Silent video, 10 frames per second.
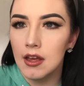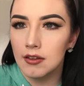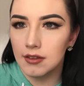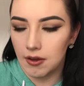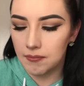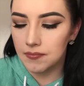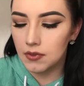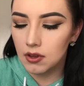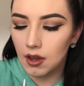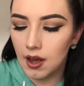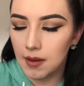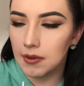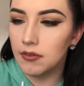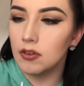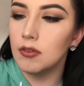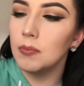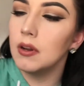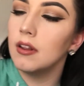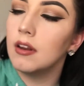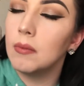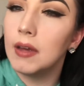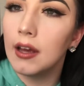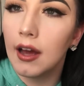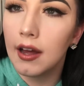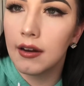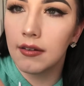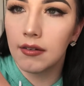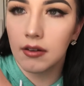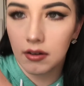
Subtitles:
So, if you just put a little bit on